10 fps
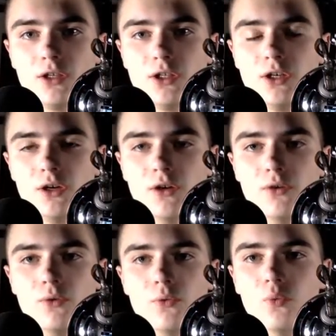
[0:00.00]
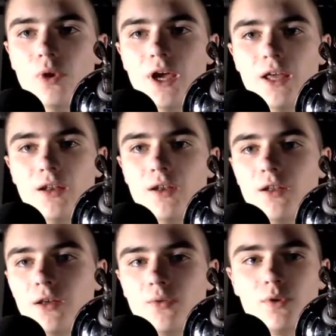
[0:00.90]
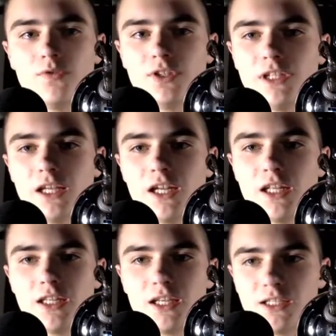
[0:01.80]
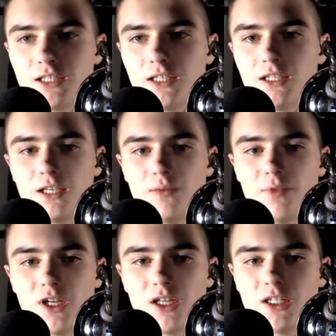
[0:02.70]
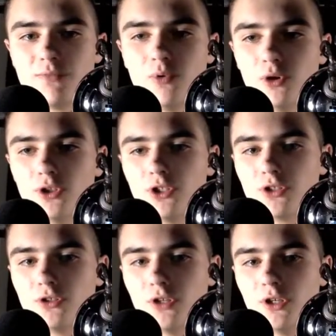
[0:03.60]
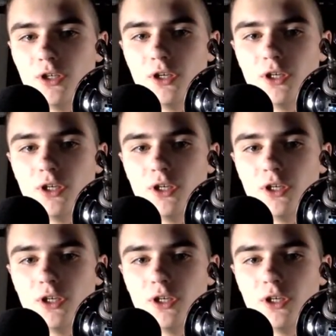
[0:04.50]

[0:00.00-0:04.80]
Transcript: you know, when we've seen any Tennessee team in any sport this good.